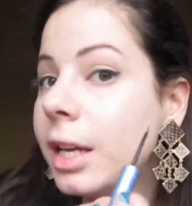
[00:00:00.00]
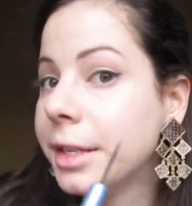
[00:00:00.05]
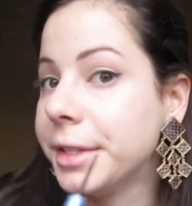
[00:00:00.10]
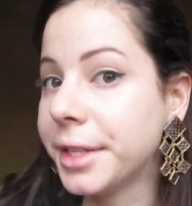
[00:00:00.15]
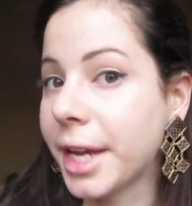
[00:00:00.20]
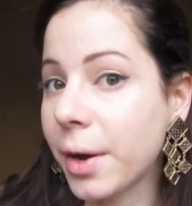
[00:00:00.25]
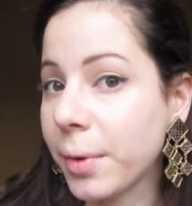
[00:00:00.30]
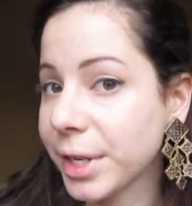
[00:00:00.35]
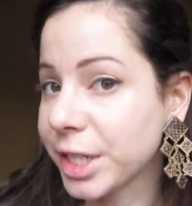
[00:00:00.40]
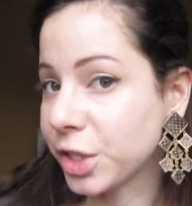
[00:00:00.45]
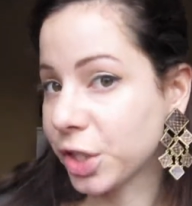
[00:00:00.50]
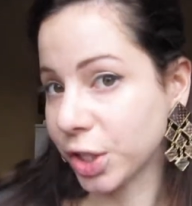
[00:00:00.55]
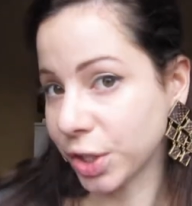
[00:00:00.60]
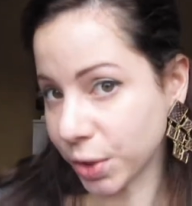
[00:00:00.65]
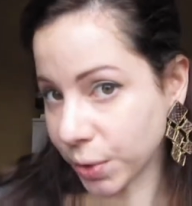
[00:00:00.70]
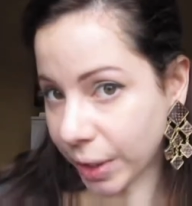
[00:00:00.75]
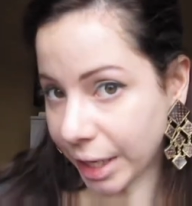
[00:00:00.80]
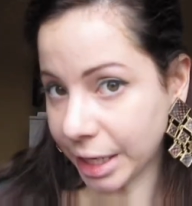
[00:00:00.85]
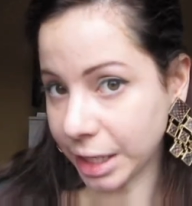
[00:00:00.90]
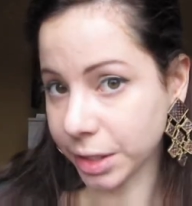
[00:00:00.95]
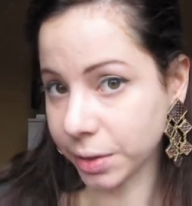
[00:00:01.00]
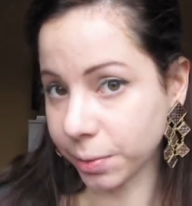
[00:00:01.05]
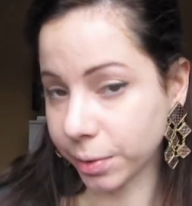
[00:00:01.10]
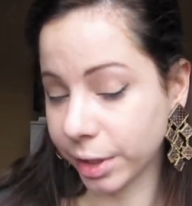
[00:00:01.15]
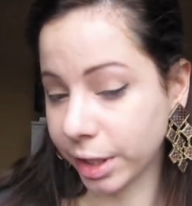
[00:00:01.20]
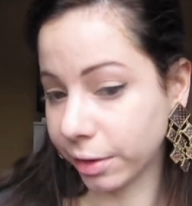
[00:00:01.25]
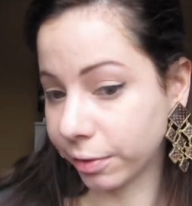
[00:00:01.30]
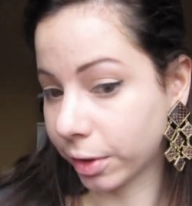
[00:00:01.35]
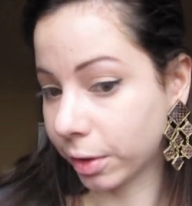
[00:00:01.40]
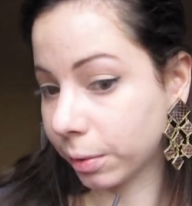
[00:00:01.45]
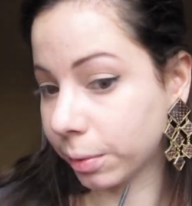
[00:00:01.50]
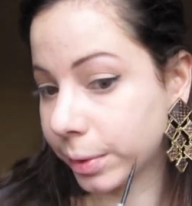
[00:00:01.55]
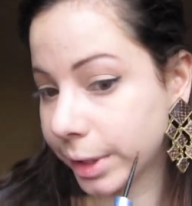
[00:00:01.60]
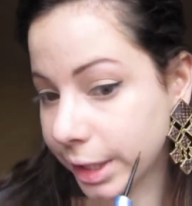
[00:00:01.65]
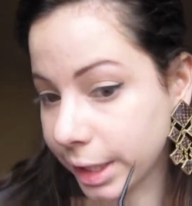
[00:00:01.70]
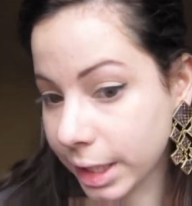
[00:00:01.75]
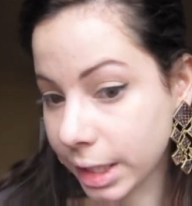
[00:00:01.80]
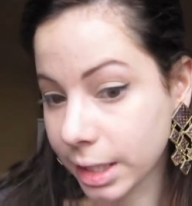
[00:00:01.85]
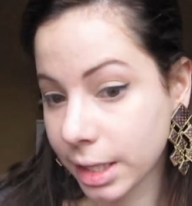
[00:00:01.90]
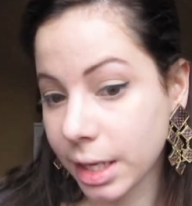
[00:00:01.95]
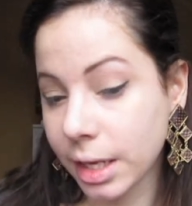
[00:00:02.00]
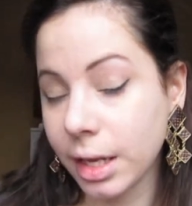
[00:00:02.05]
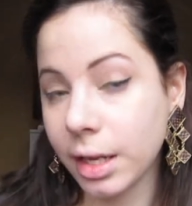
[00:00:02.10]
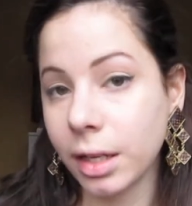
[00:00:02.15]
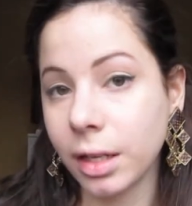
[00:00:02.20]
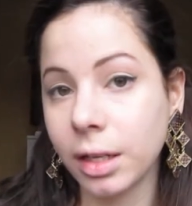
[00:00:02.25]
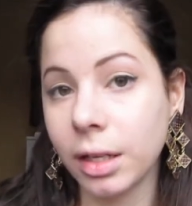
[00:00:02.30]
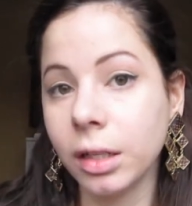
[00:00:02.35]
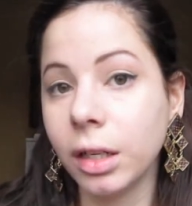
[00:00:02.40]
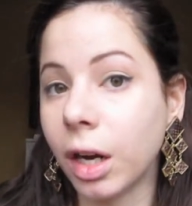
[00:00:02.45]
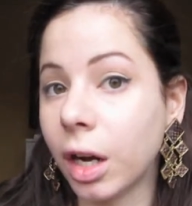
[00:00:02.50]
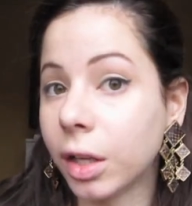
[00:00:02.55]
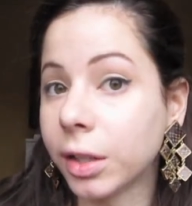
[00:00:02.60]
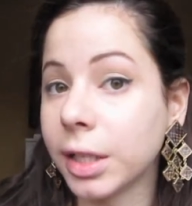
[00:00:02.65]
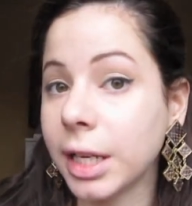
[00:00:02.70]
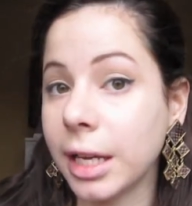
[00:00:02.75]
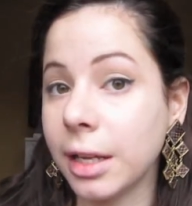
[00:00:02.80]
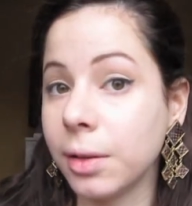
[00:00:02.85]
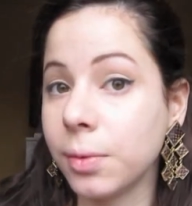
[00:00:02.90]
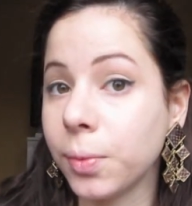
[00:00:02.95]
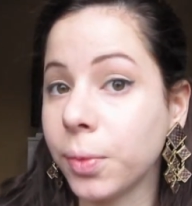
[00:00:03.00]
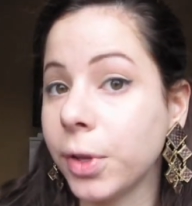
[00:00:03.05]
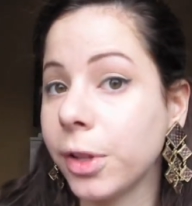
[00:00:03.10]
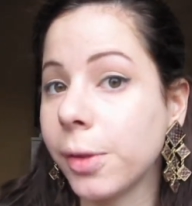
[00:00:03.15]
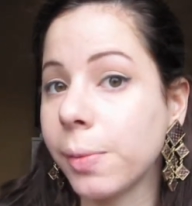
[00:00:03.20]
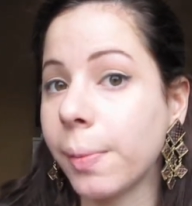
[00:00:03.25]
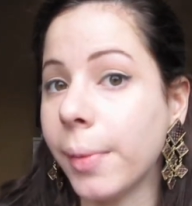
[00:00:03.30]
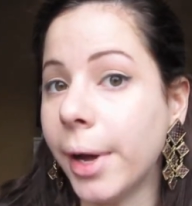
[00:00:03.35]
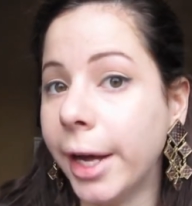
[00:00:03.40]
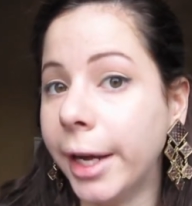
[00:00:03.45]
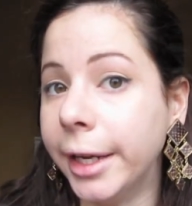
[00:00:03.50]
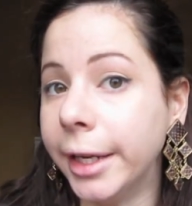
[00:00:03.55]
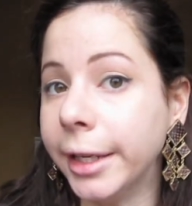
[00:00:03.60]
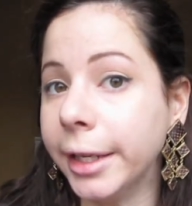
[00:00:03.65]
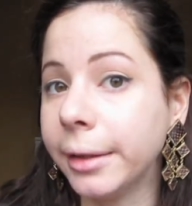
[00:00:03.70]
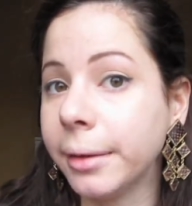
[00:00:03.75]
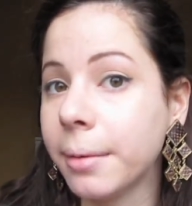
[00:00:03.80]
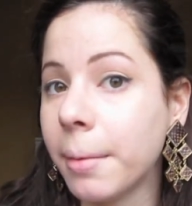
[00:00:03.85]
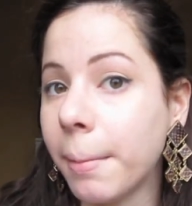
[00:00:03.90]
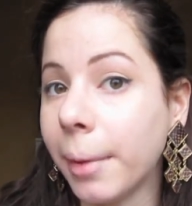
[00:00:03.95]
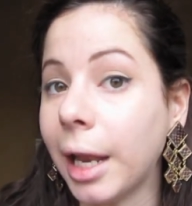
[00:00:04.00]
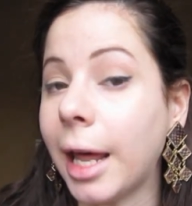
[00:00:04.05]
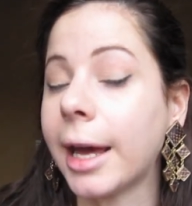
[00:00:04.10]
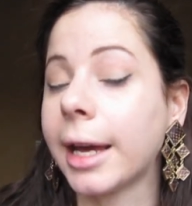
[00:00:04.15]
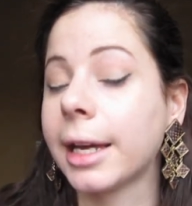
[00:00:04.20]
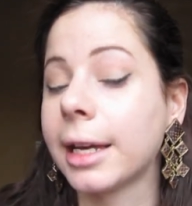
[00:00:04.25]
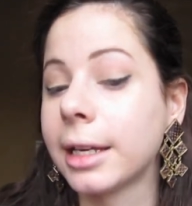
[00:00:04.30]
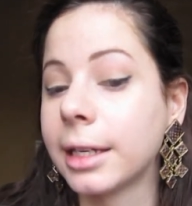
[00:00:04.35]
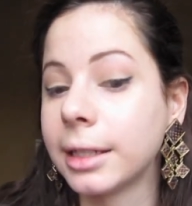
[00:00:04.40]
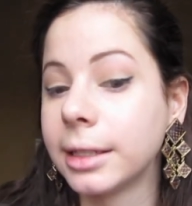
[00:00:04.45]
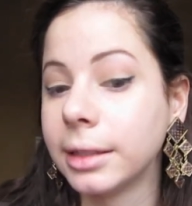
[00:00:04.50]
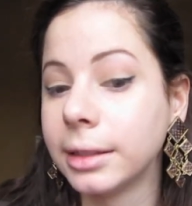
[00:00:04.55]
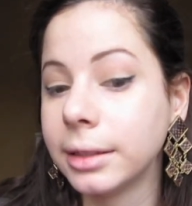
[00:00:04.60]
Now I just trace where I've already gone in with my black